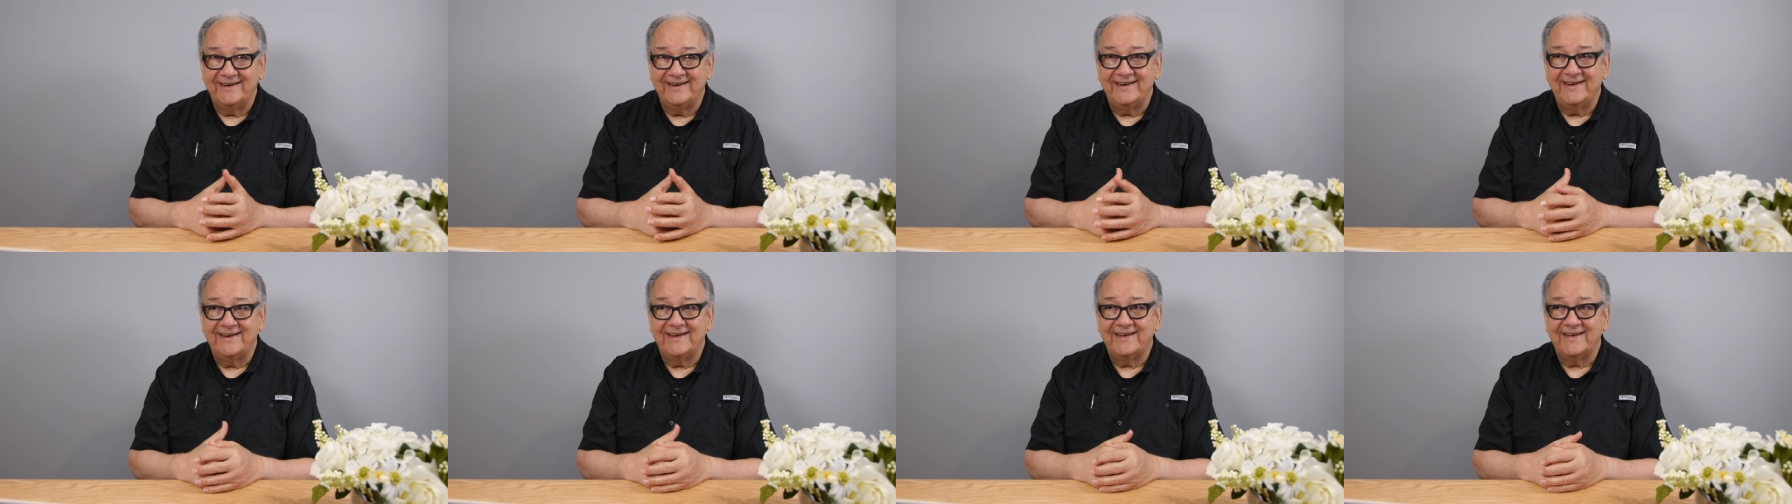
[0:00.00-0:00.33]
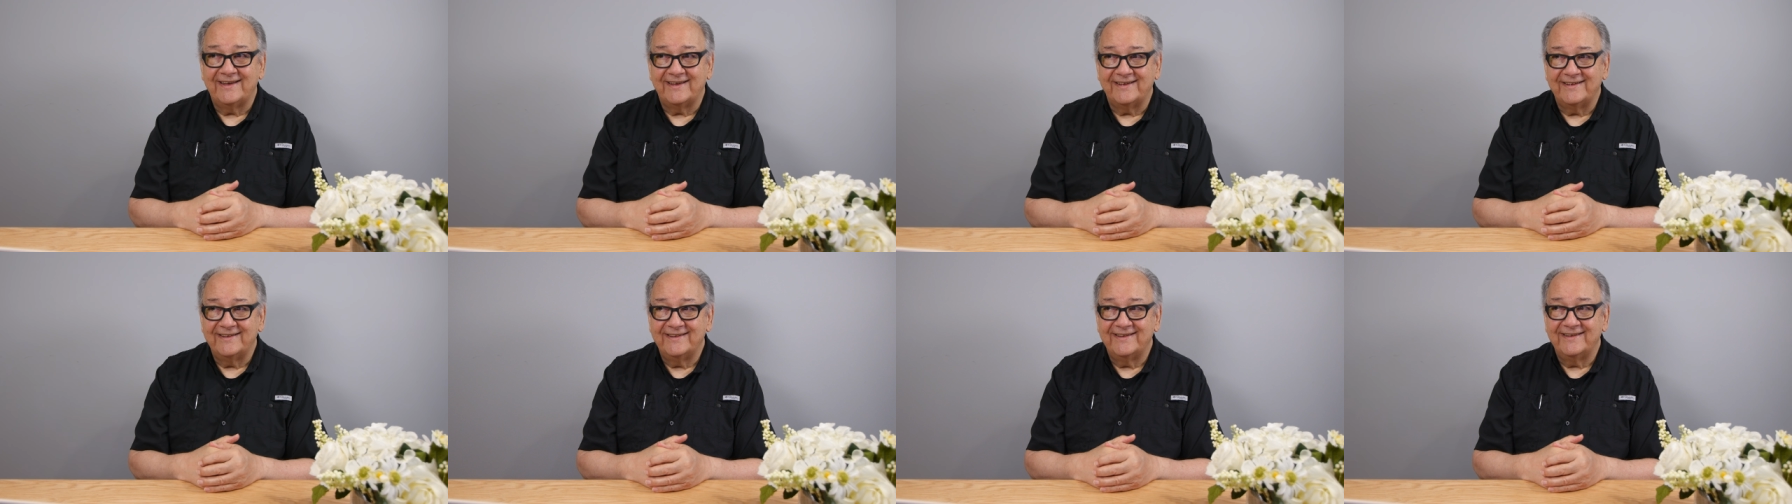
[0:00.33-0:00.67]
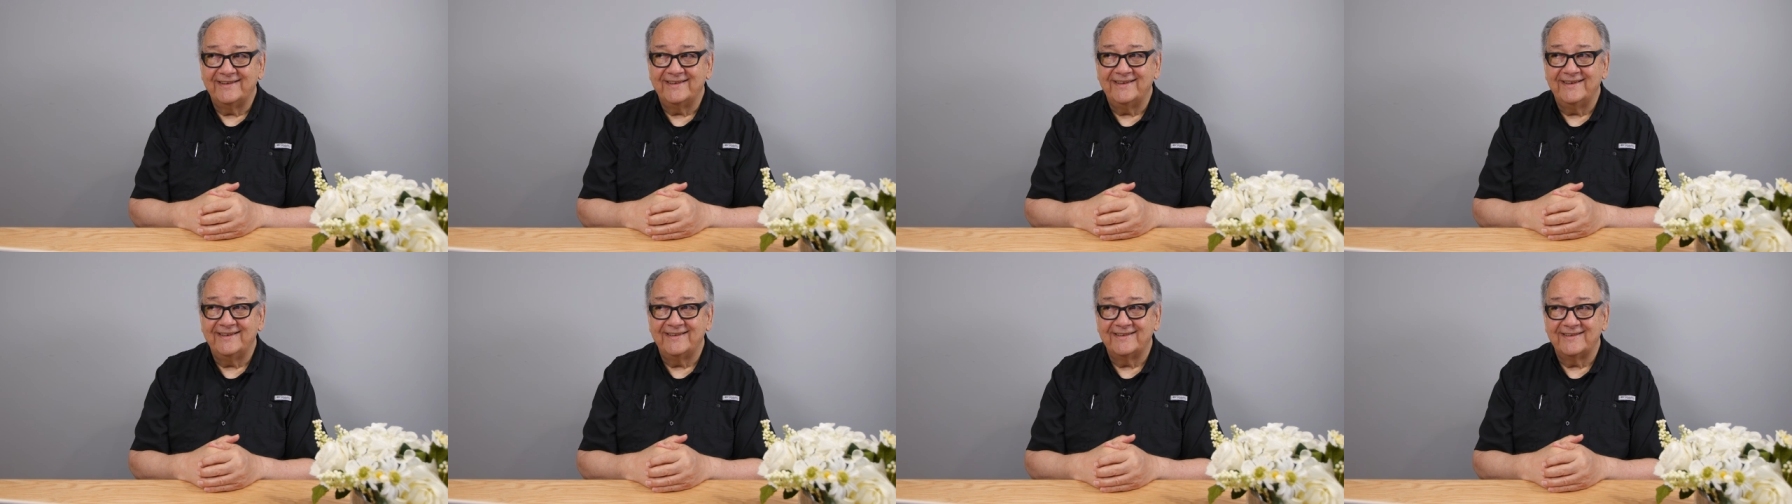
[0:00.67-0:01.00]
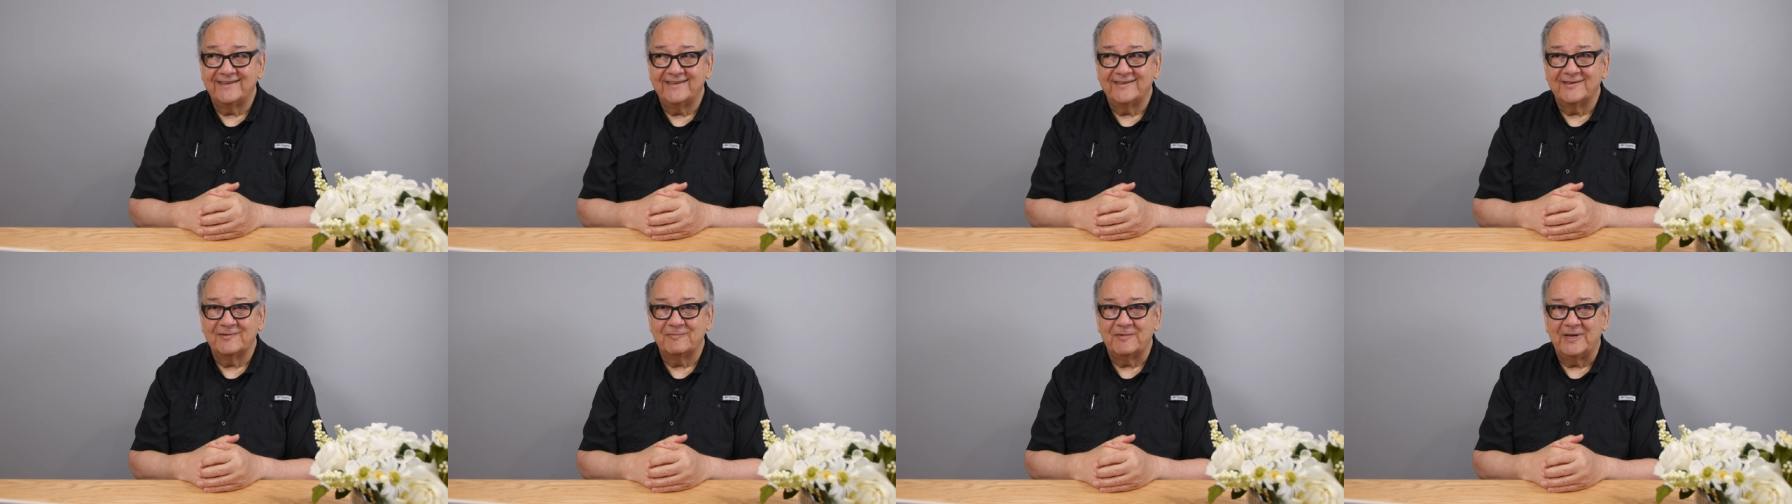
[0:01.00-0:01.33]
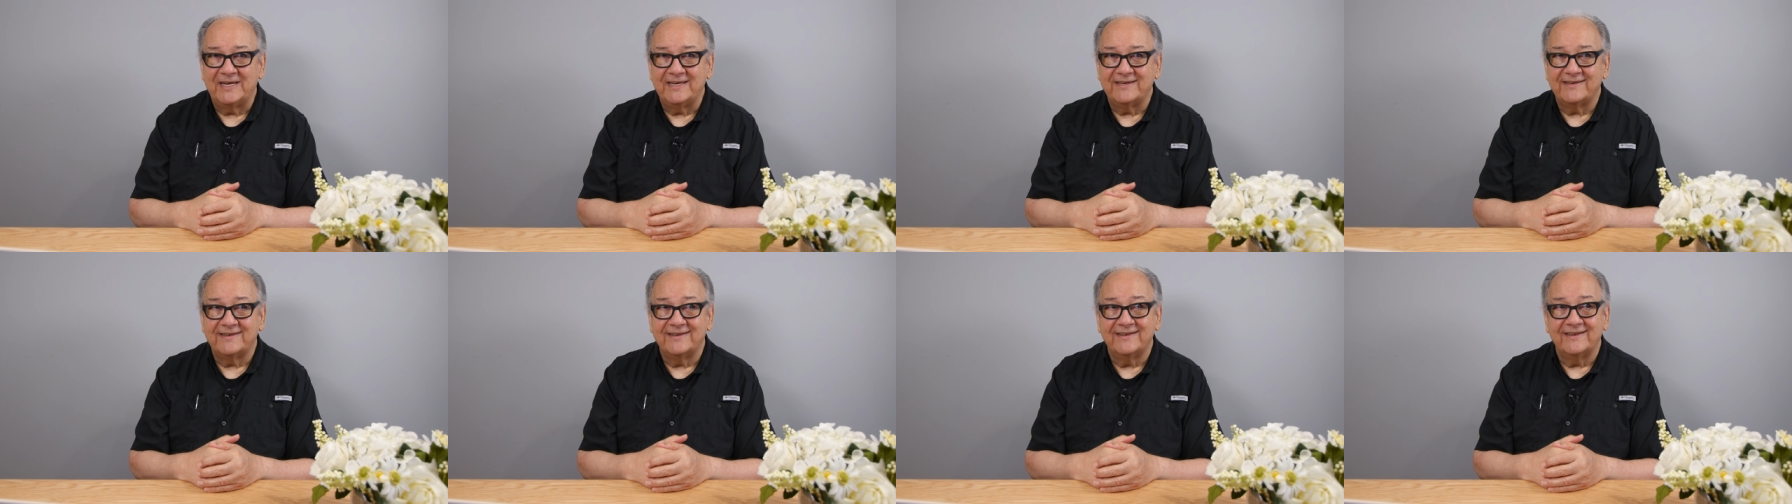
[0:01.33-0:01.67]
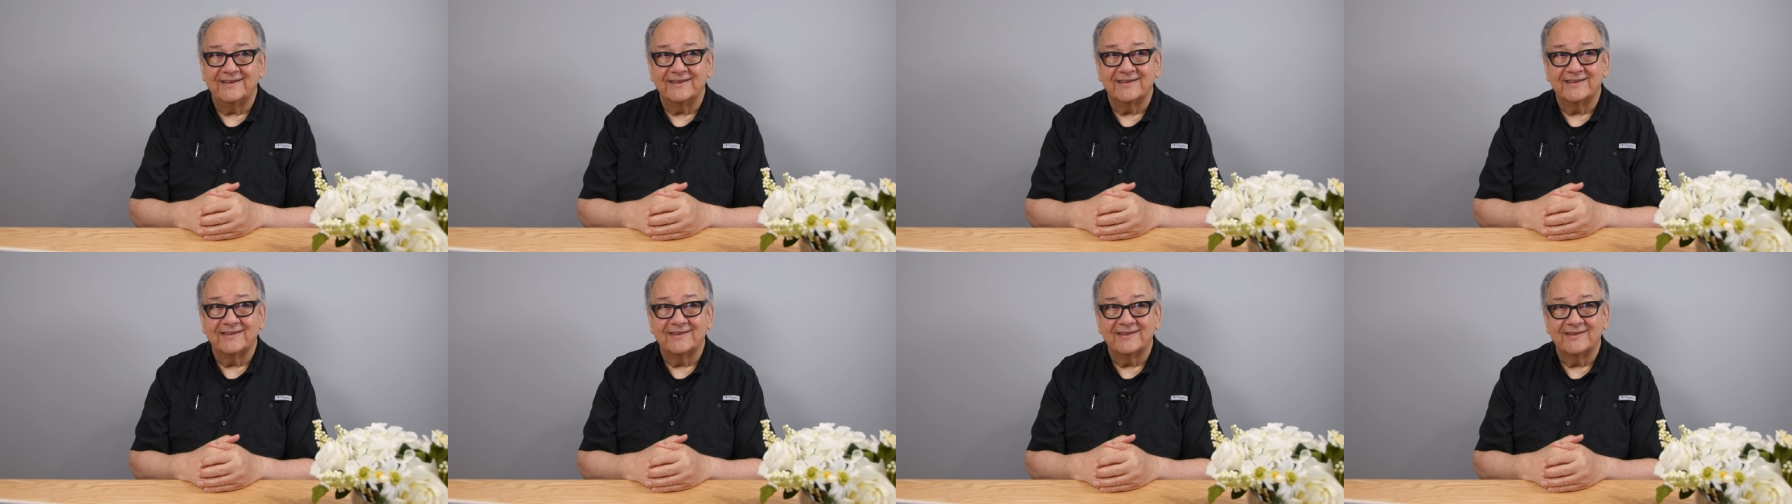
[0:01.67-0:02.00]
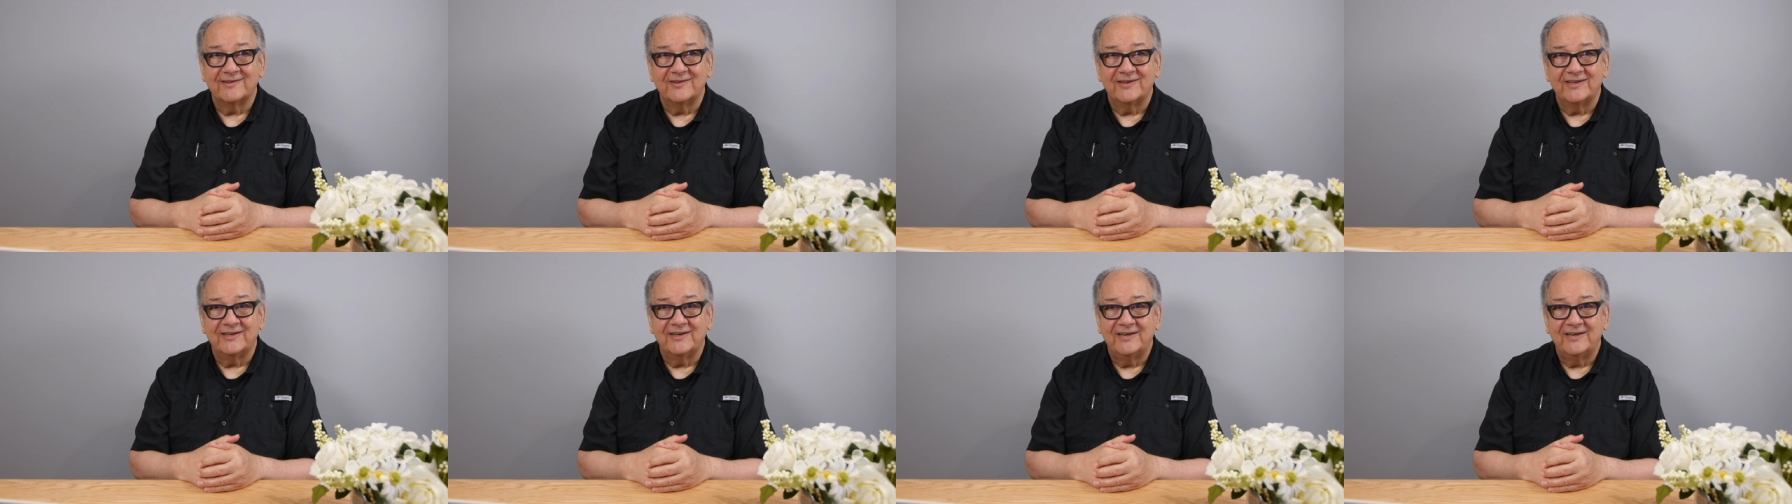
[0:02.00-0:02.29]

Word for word: Yeah, that's spaciness.